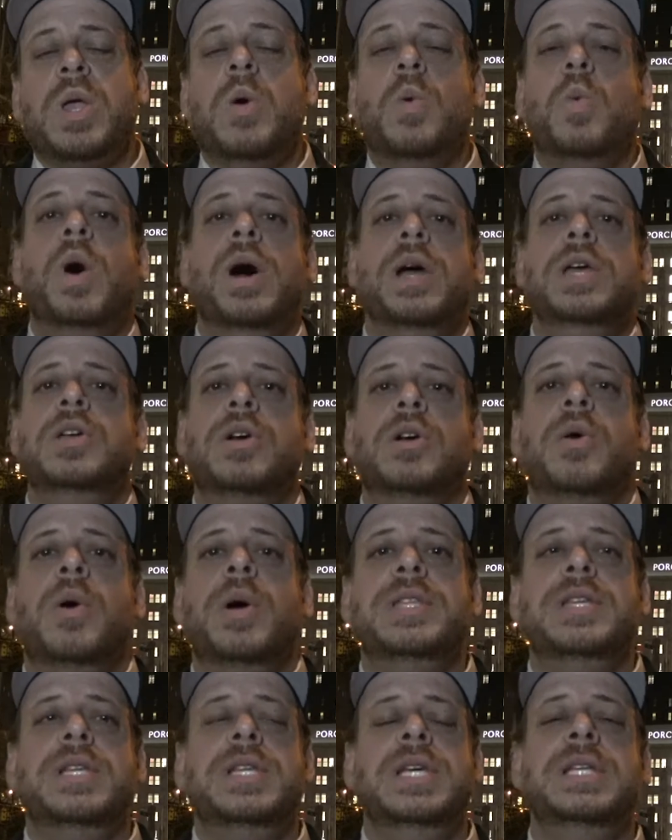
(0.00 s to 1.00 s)
what you're
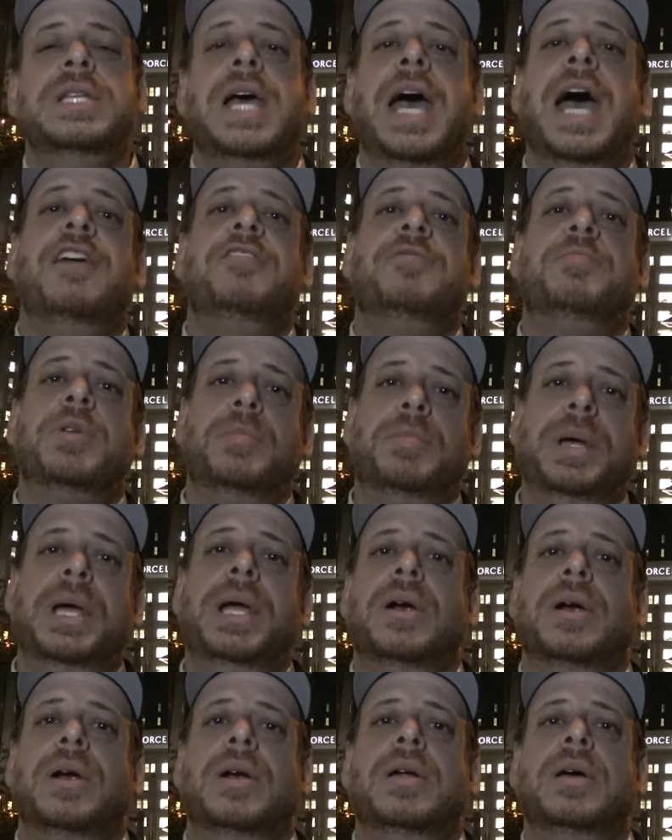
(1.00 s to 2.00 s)
going to need to have
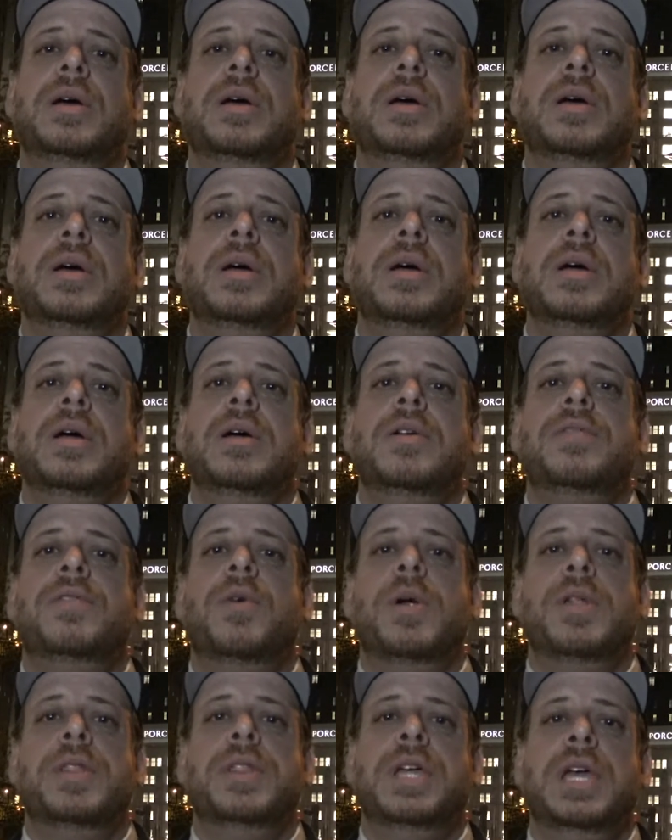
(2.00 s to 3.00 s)
prepared
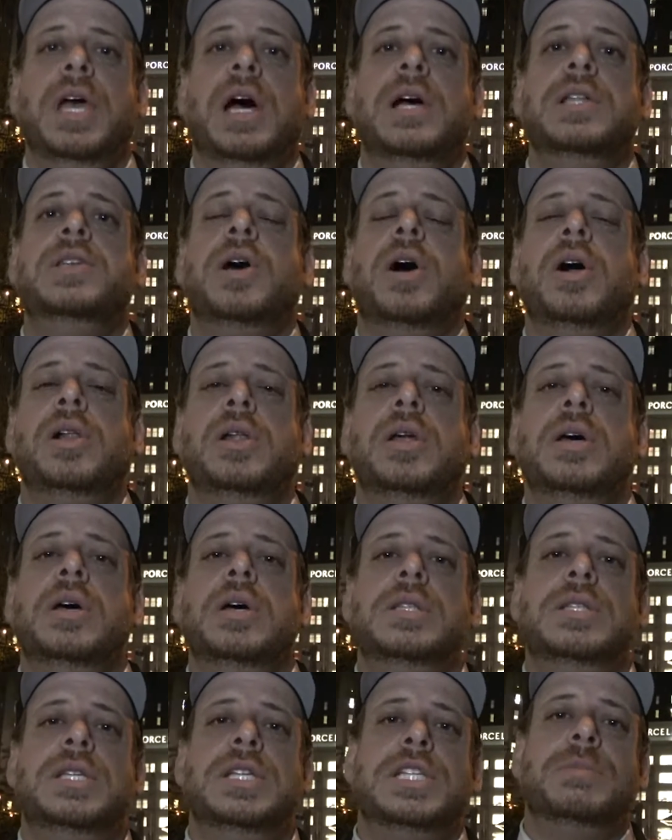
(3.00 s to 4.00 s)
for the Adult
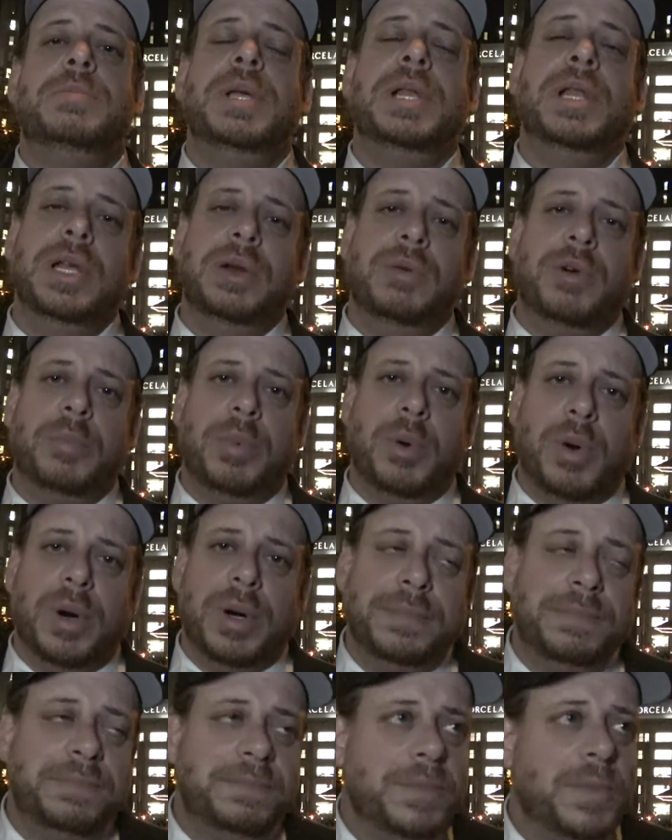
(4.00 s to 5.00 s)
Disability Report,
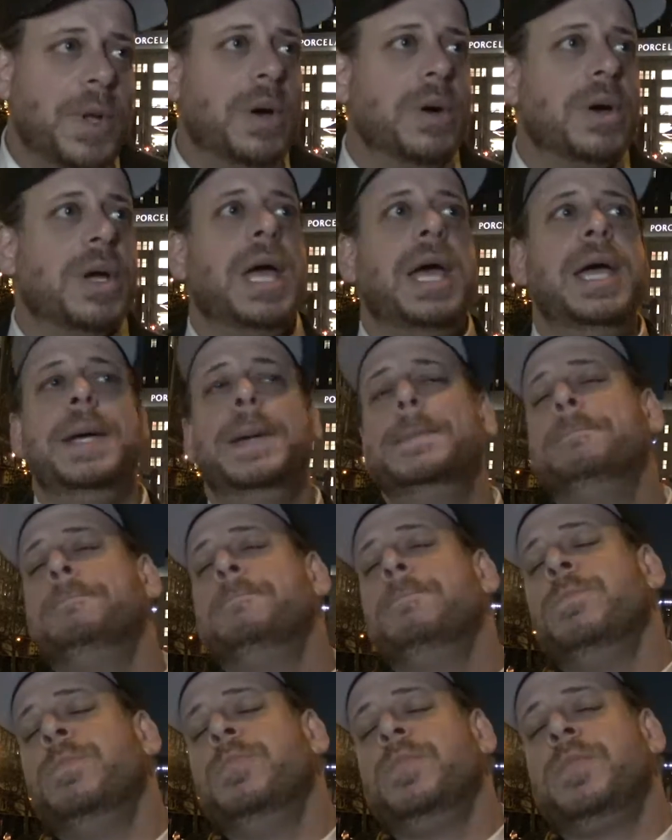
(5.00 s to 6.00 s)
okay?
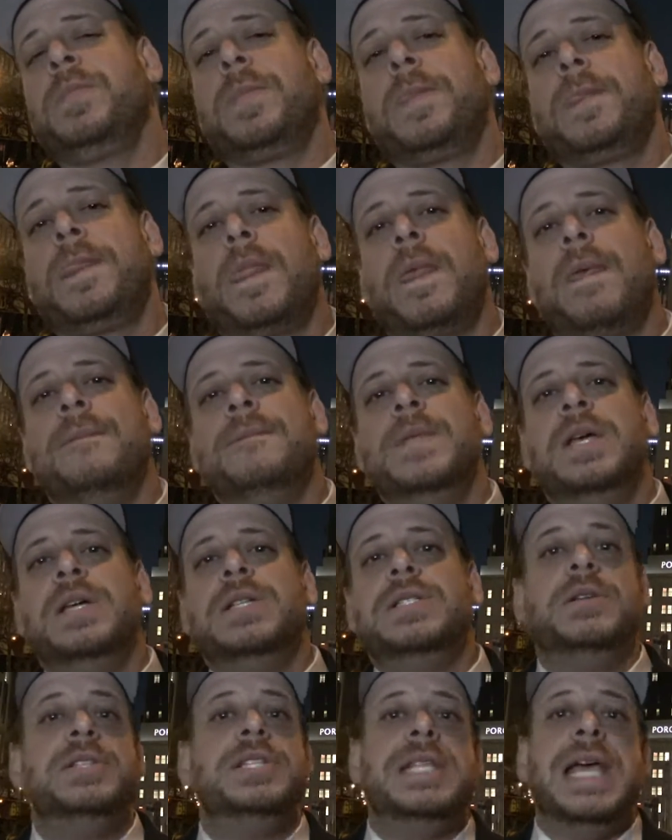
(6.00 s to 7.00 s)

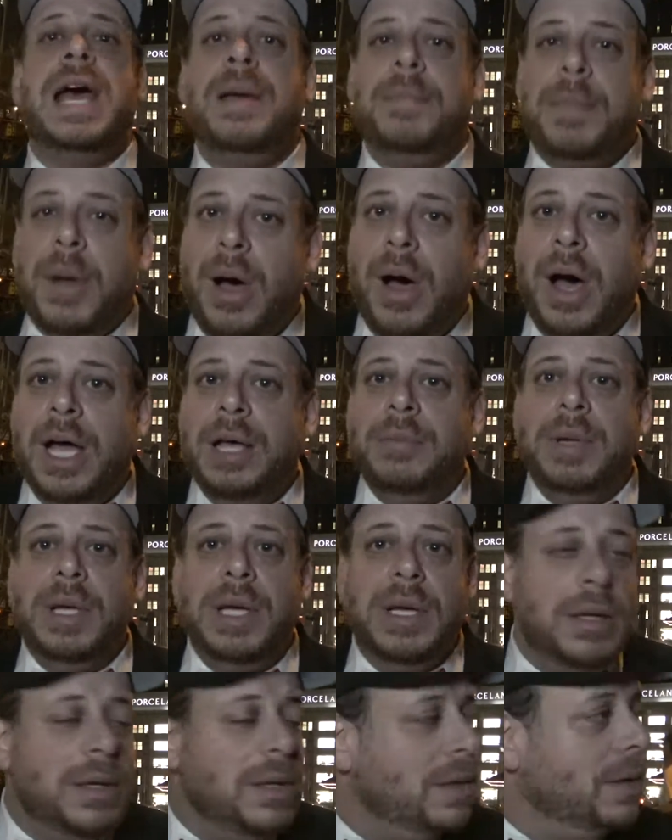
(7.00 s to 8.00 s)
So stand behind
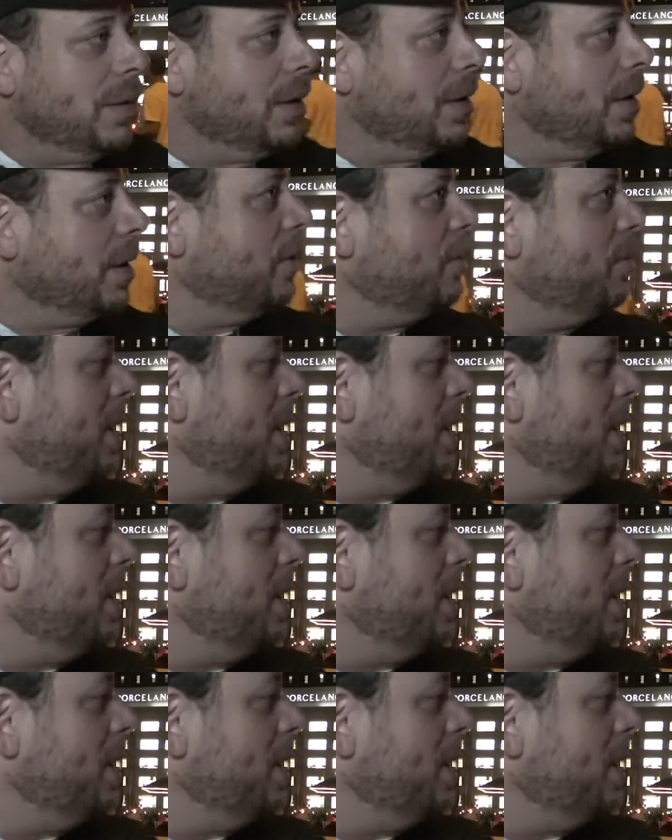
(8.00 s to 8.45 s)
me, as